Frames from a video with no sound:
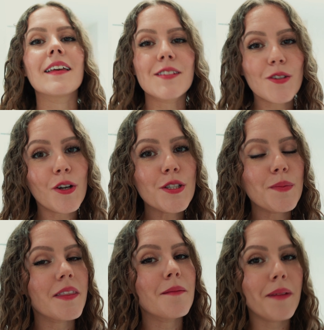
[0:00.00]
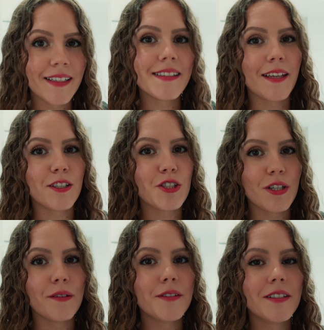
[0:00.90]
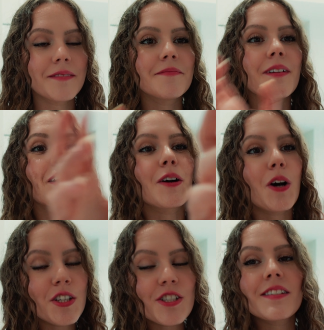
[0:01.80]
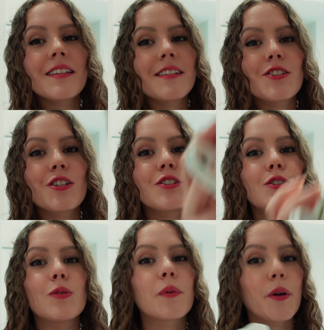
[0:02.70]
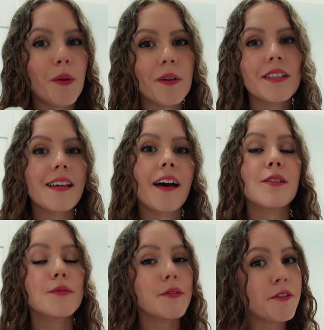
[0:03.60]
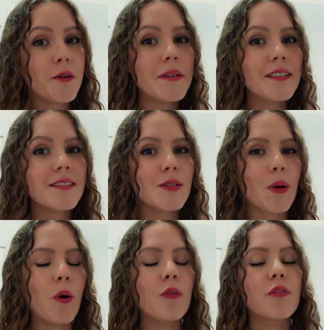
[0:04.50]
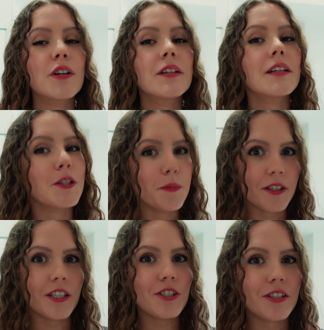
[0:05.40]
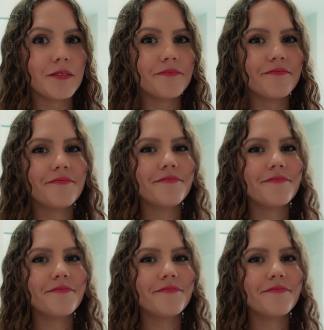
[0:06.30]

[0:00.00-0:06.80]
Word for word: It starts with a mindset shift, a conscious decision to prioritize fulfillment over accumulation.